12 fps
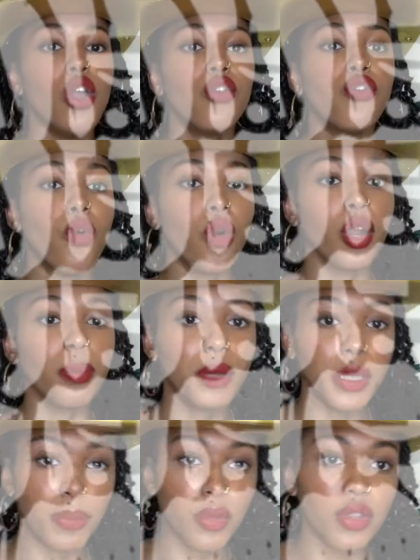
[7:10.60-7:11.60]
for
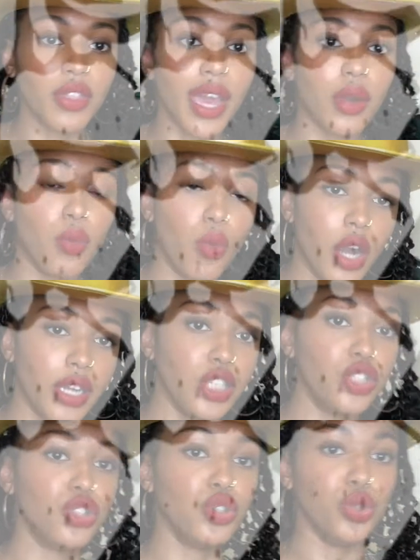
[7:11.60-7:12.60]
people that wanted
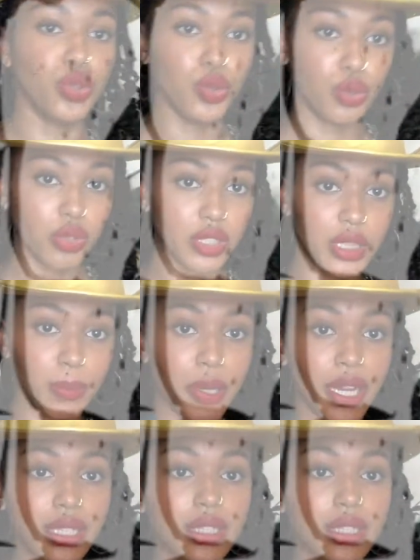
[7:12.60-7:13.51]
to depict